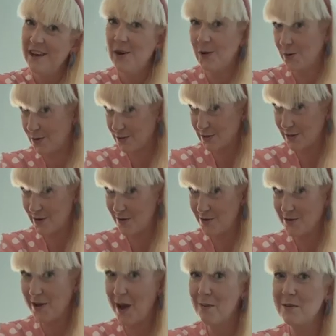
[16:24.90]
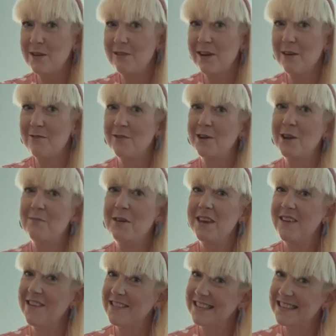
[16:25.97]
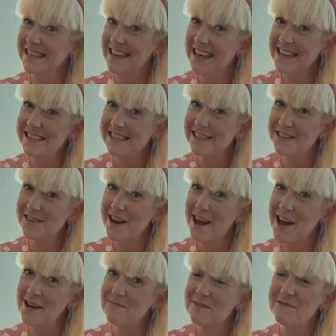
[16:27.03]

Also, come along and follow me on Instagram.